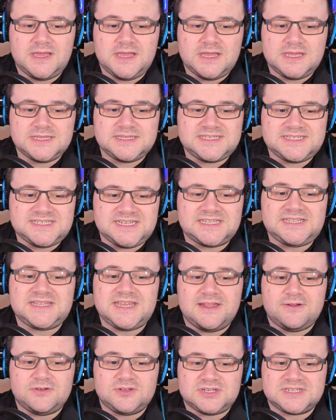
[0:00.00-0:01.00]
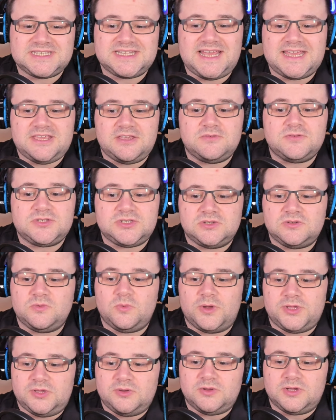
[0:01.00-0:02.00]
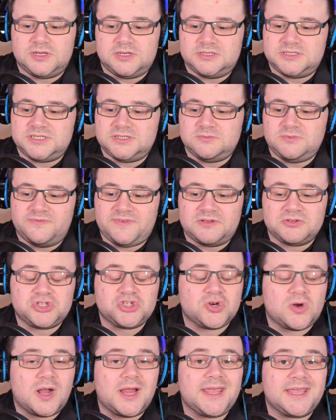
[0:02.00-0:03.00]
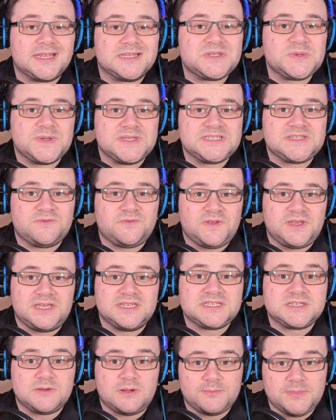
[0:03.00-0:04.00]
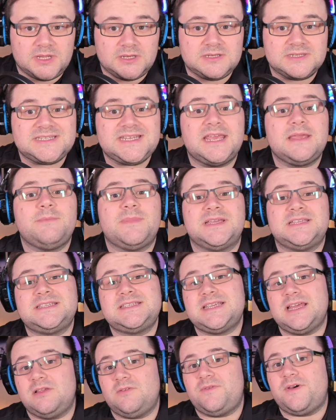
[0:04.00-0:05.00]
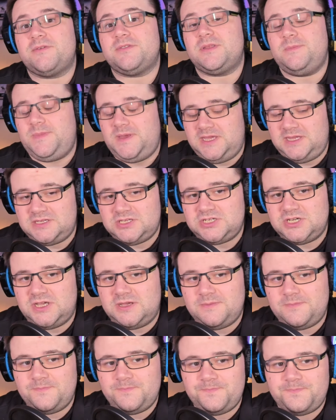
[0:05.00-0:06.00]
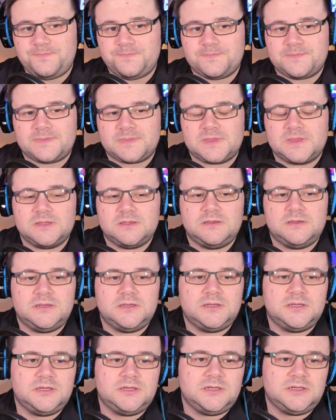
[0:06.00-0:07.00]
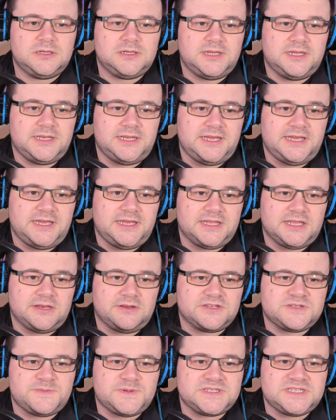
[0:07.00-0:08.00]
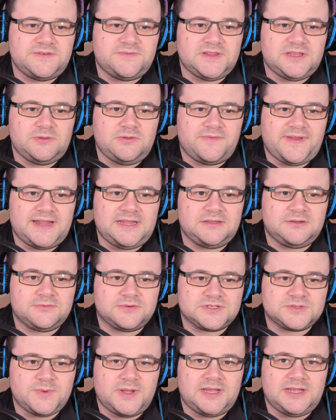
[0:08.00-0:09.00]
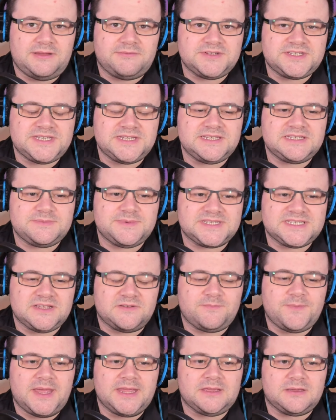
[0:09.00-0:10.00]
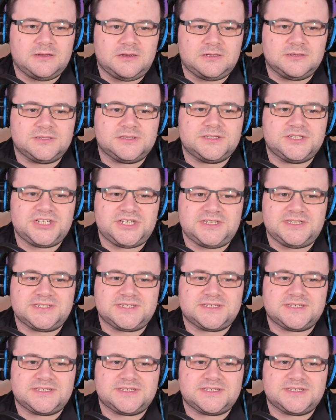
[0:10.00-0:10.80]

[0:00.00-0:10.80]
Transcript: sit there and just let you do what you're going to do without trying to interfere. So I'm going to take myself out the picture. And, you know, specifically with Eleanor as well, I was thinking to myself, my God, she